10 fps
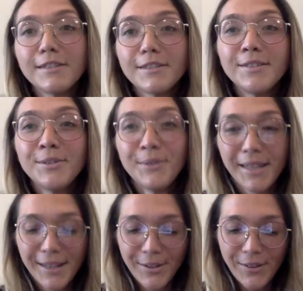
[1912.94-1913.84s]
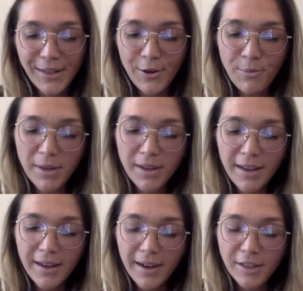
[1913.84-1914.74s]
we can only hope,
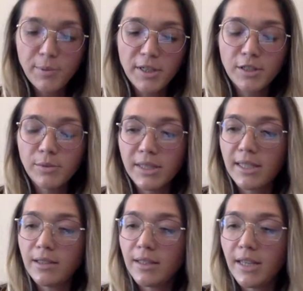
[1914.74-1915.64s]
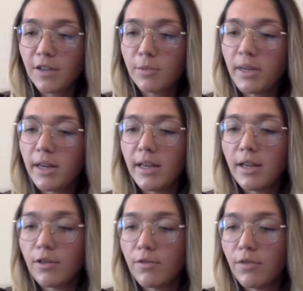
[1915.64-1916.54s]
especially with the expediting
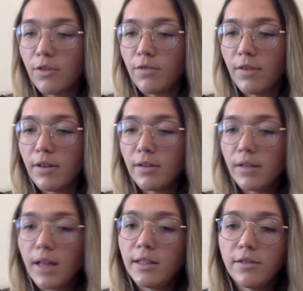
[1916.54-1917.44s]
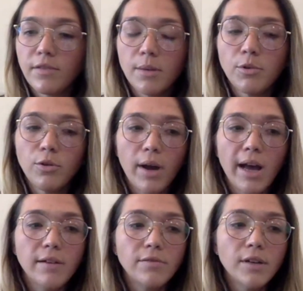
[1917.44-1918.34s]
of any of them who
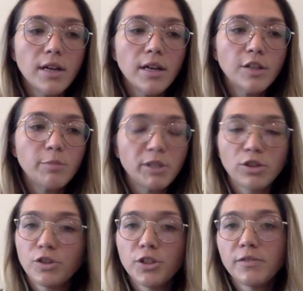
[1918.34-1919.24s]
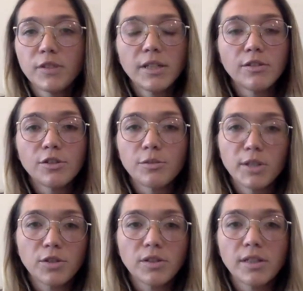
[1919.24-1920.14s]
have special certificates or
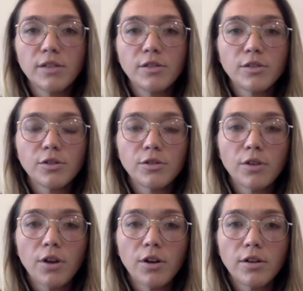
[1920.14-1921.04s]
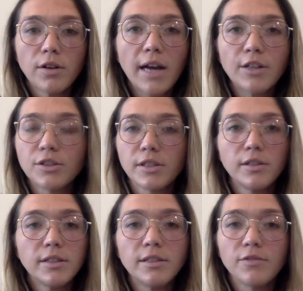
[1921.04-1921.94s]
special skills or are higher skilled in different